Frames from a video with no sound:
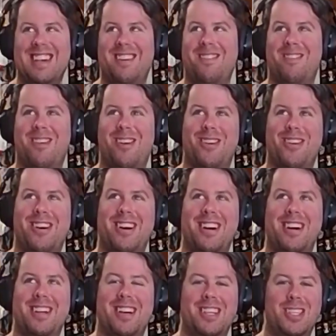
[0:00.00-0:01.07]

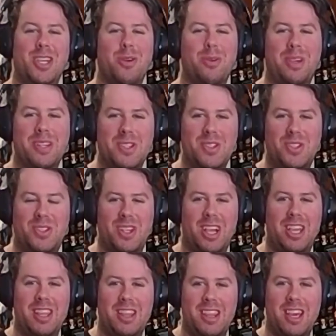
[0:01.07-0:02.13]
Well, a yoke is,
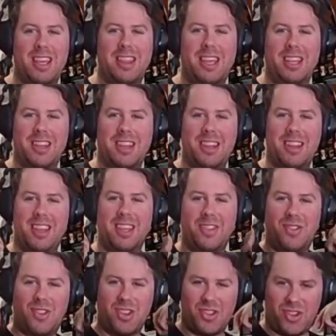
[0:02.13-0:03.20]
I think,
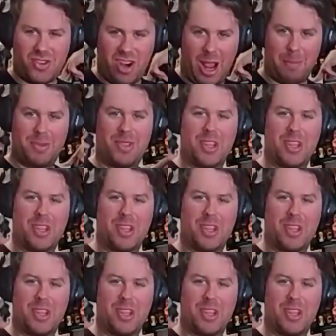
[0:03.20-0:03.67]
is the straps that